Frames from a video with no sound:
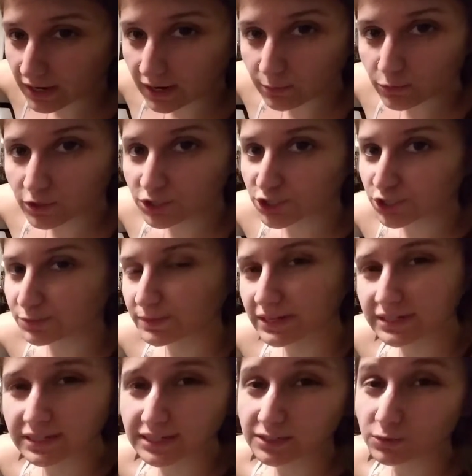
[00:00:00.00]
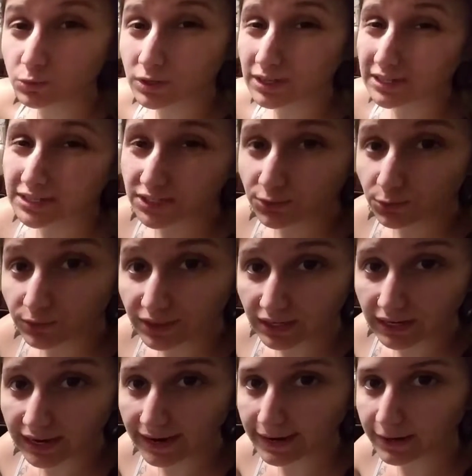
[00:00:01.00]
camera just because I didn't want to deal with
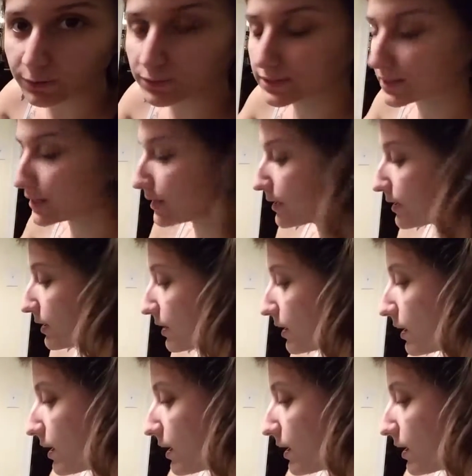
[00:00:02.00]
any housing